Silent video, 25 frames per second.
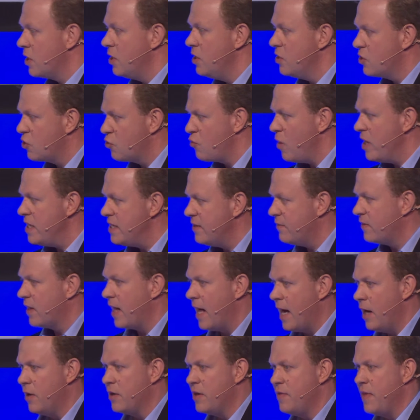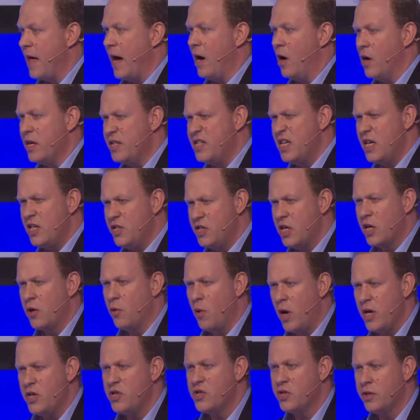use Creative Cloud in that idea
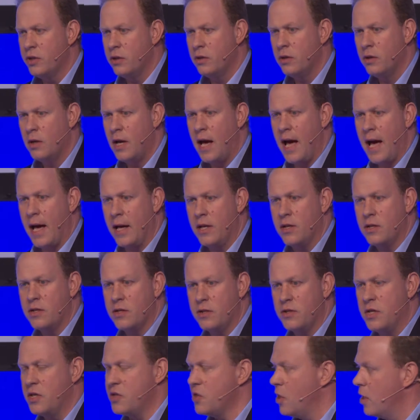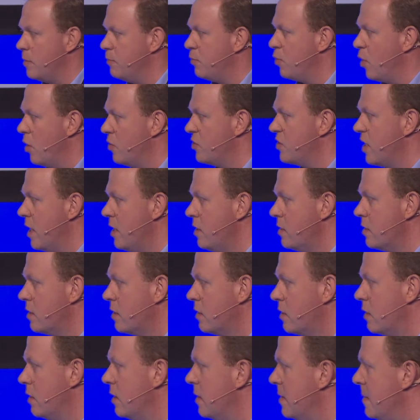generation and design process.
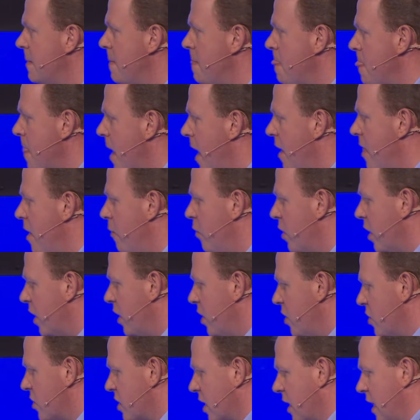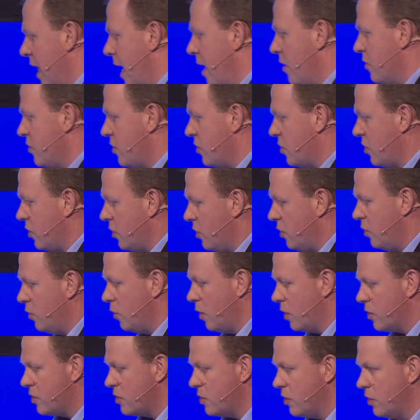And then we're going to use the cloud
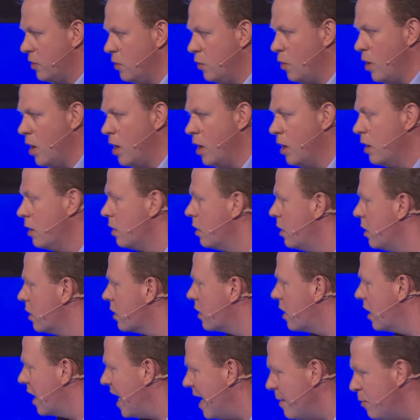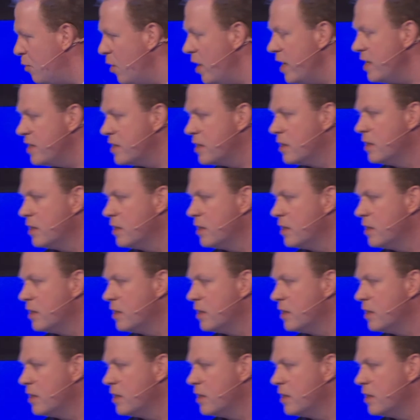to collaborate